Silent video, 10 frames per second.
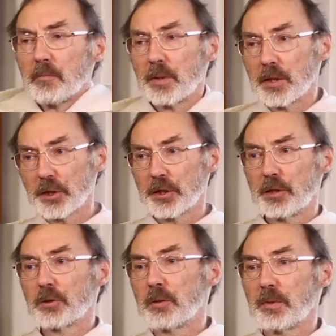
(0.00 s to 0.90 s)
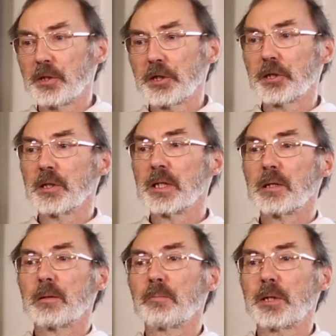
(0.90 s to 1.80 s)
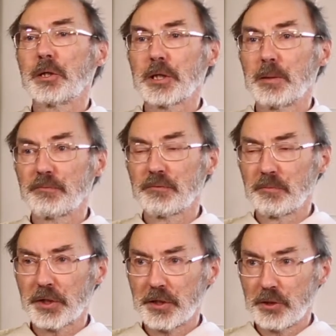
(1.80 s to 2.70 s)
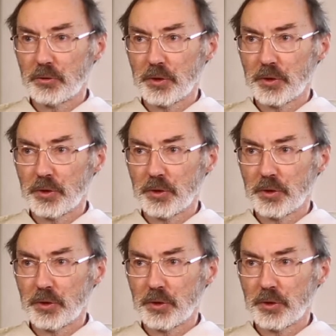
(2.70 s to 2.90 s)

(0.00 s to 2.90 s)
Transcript: But St. Thomas picks up from St.